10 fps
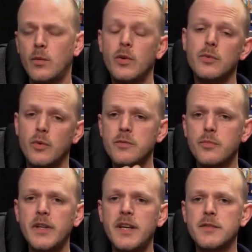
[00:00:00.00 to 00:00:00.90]
which was
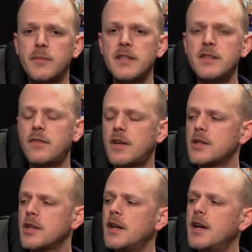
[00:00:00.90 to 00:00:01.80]
pretty expensive
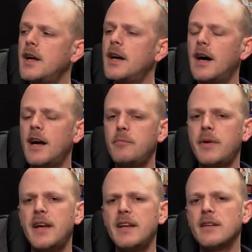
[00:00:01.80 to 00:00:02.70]
actually, I
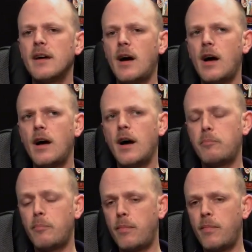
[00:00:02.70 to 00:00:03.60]
paid
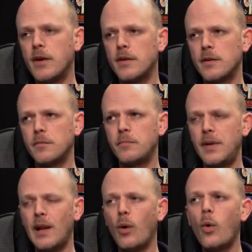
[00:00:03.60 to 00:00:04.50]

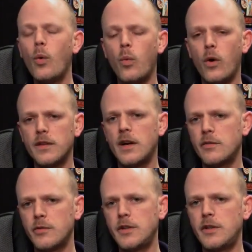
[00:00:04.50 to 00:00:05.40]
below
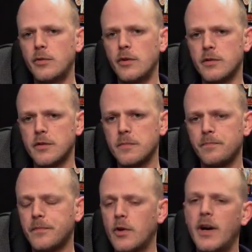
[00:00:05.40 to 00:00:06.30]
100 euros,
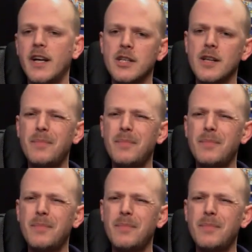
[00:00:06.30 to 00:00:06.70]
or actually